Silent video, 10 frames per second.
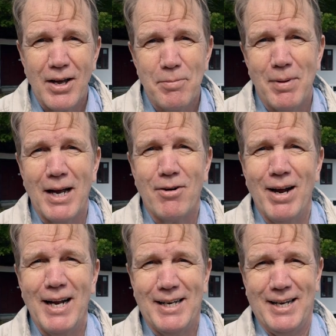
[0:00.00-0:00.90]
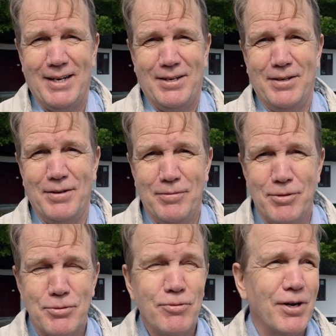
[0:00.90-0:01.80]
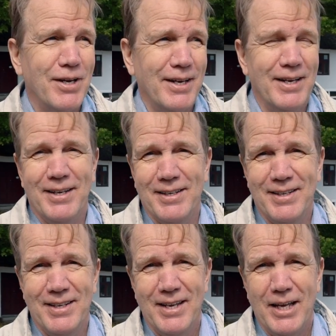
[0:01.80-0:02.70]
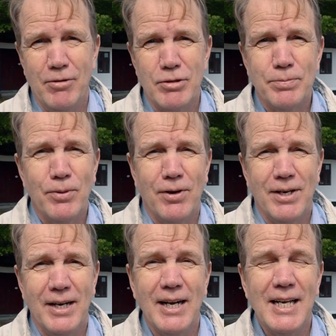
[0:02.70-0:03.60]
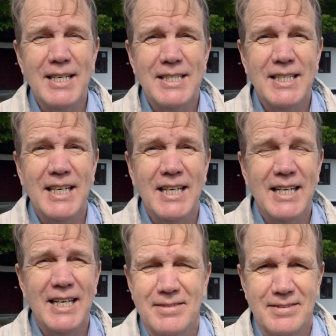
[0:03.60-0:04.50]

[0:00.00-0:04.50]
Okay, my granddad was working here. He was born in 1900,